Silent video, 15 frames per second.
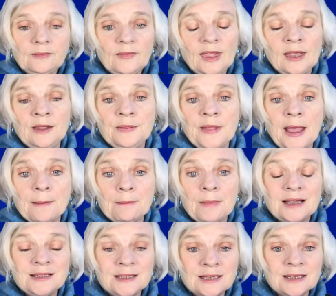in that
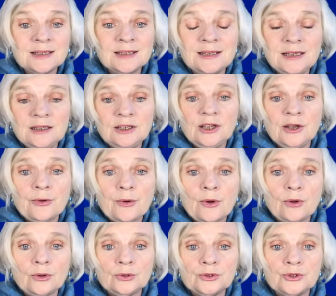my
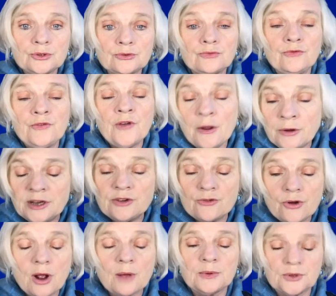16-year-old, very
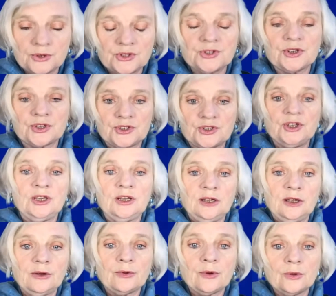troubled
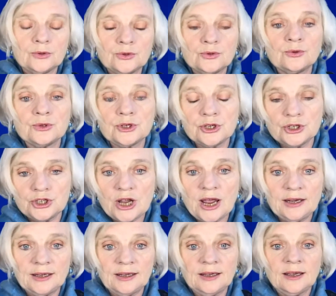16-year-old daughter,
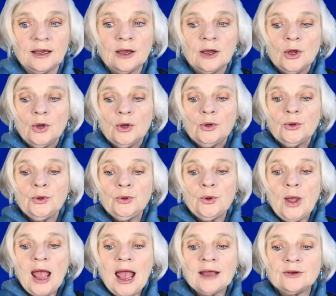Jenny,
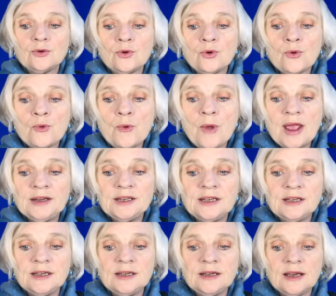who had
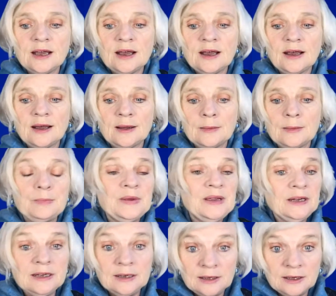already
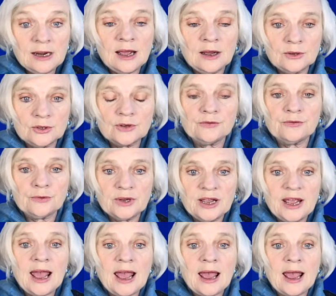been in and out of
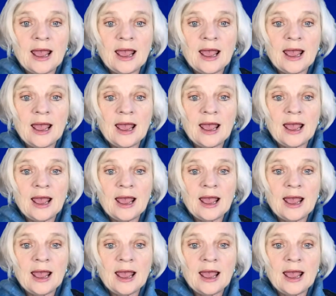rehab with
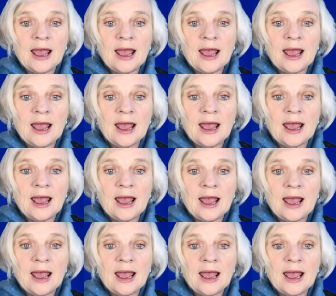depression and
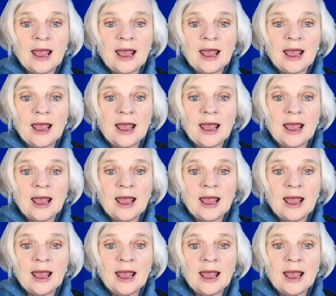suicidal
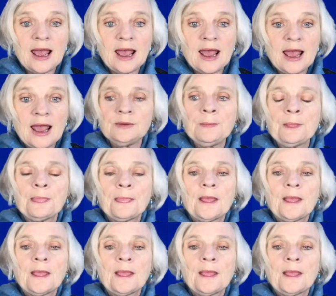ideation.